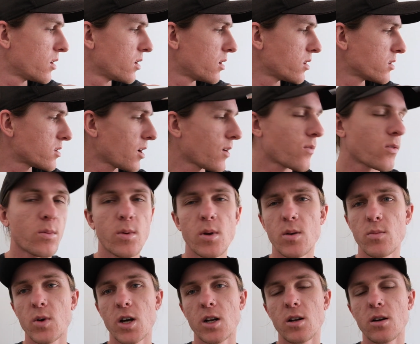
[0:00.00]
It's definitely
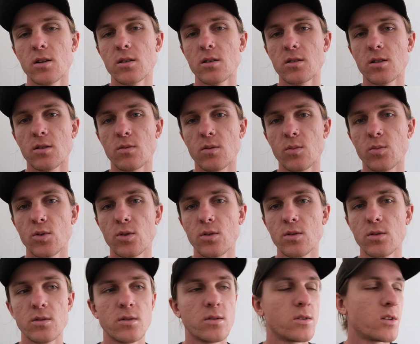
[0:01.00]
been better since we
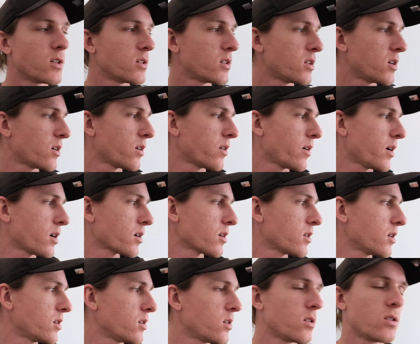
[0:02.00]
pulled the interior out and
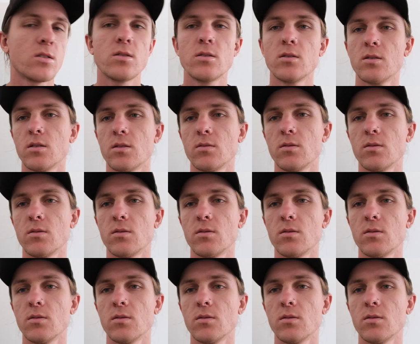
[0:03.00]
cleaned it all,